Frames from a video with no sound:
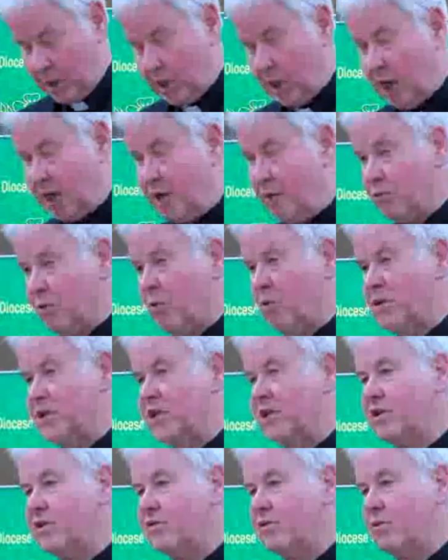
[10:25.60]
and he would always
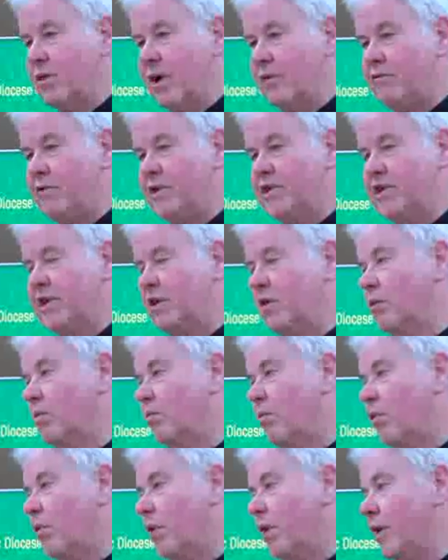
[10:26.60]
interview every single
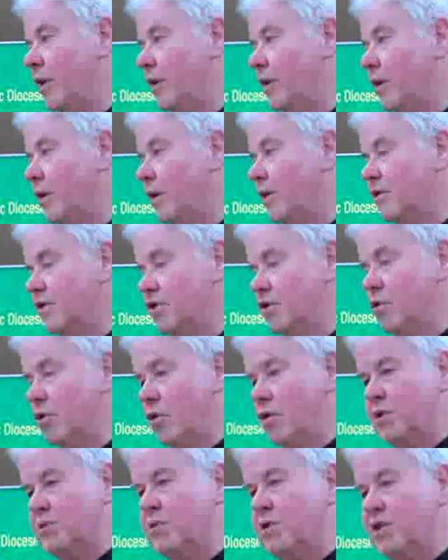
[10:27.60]
boy in the school. Of
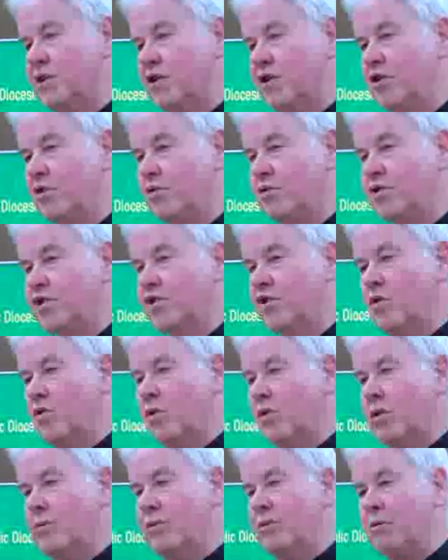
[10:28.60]
course, it wasn't a huge school.
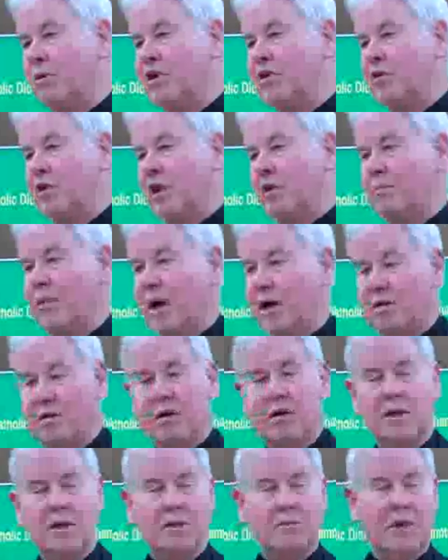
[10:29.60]
We're talking about,
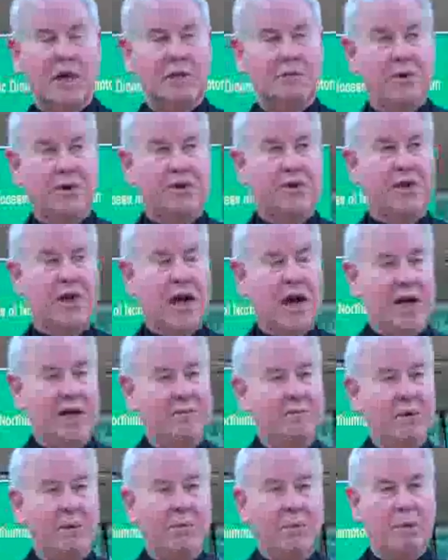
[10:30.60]
I suppose, at the height,
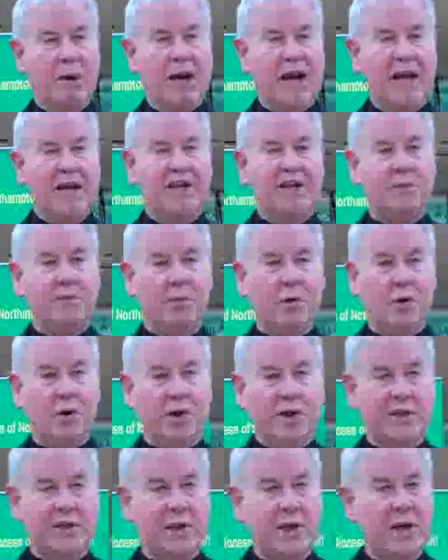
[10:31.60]
probably about 80
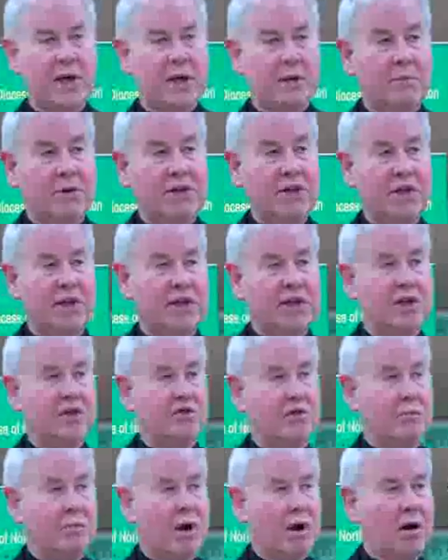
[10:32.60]
boys. But it is
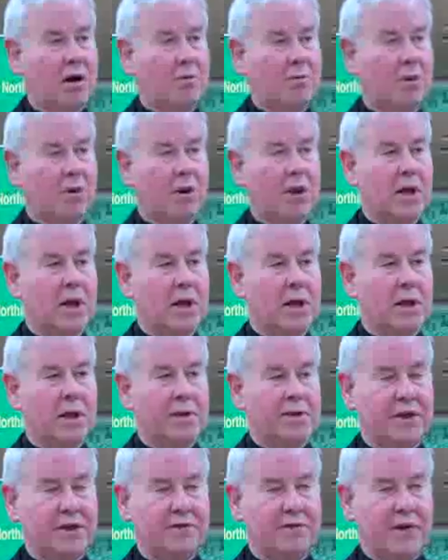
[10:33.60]
remarkable
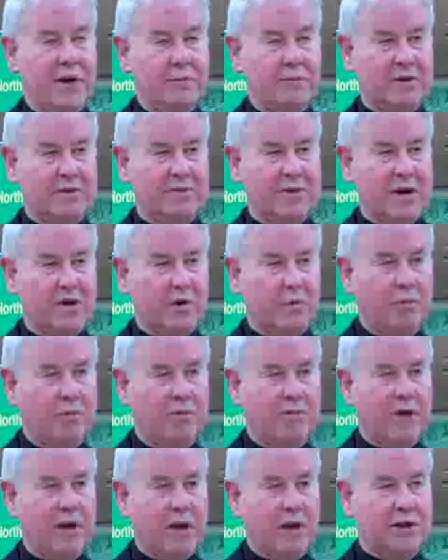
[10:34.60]
that this famous venerable
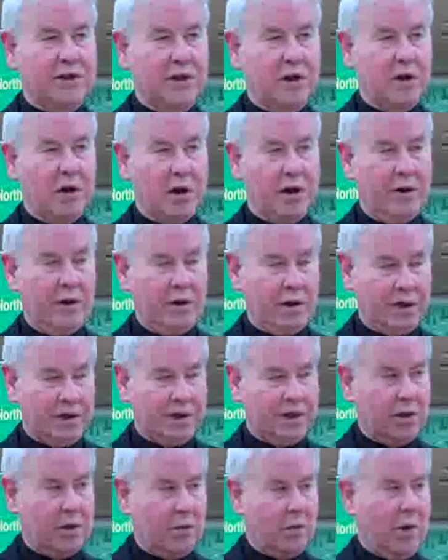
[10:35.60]
figure as a cardinal, he
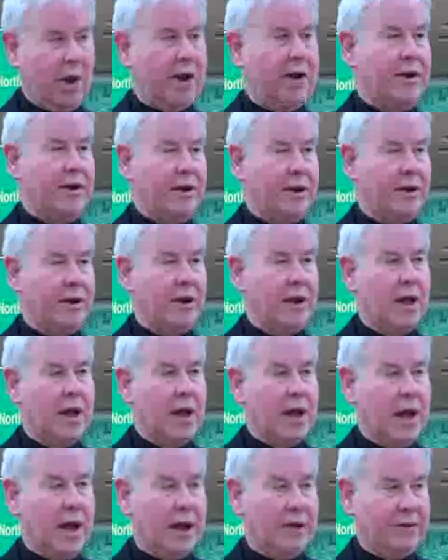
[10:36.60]
still went in,
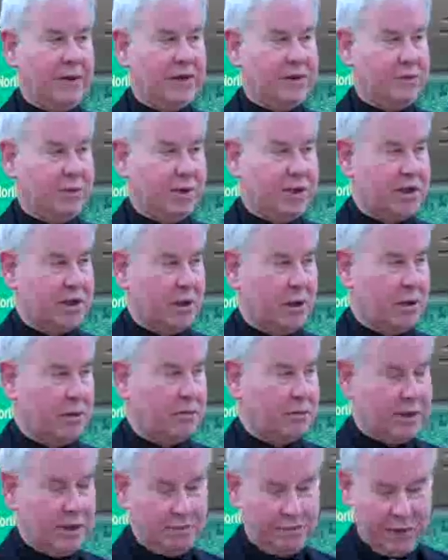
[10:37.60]
and this was still
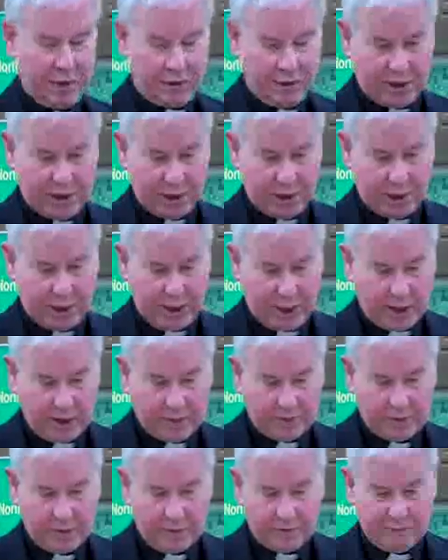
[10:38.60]
something that he cared
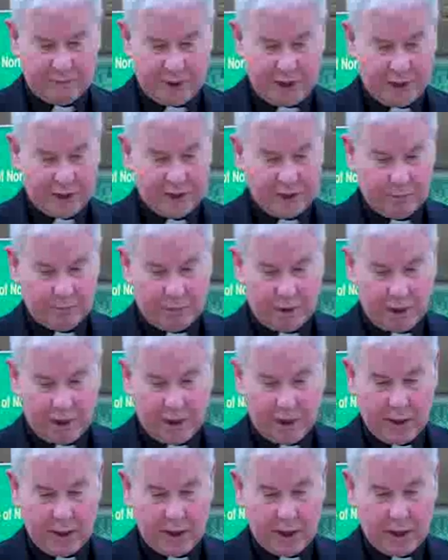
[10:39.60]
very deeply
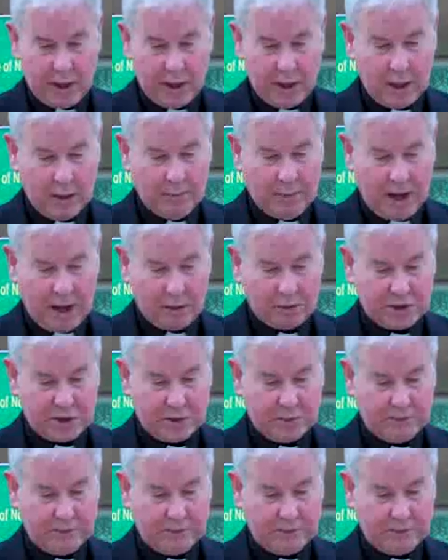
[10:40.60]
about.